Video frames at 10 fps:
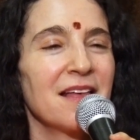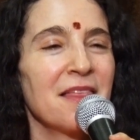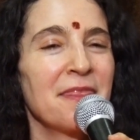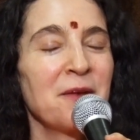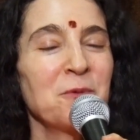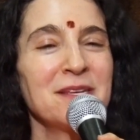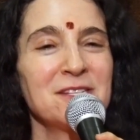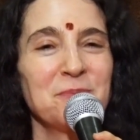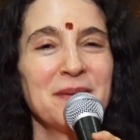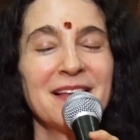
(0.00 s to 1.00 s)
Then we
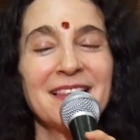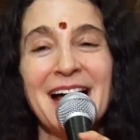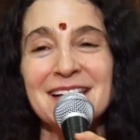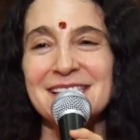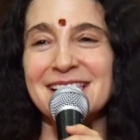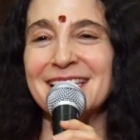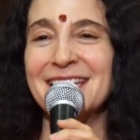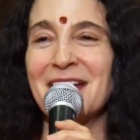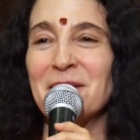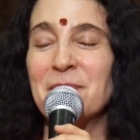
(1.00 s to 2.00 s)
speak
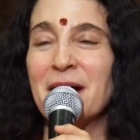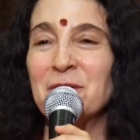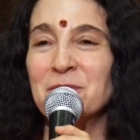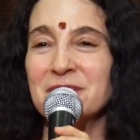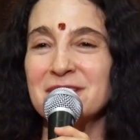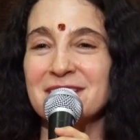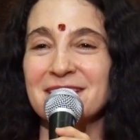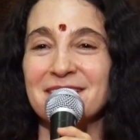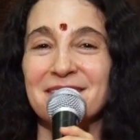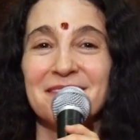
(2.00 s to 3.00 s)
lastly about
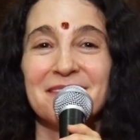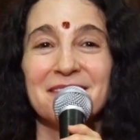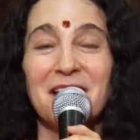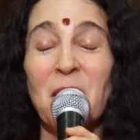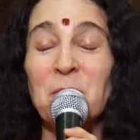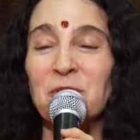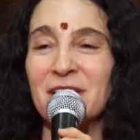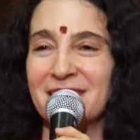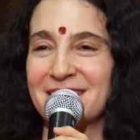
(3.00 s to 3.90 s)
amrit,